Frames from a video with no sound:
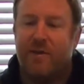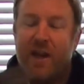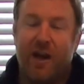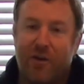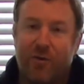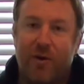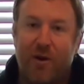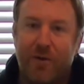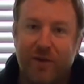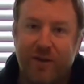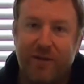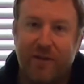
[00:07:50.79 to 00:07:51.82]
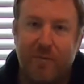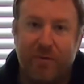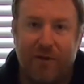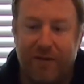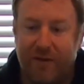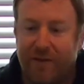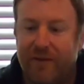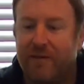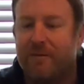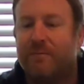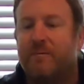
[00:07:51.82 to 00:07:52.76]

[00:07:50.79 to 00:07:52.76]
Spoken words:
Can't go wrong with a good zipper on these.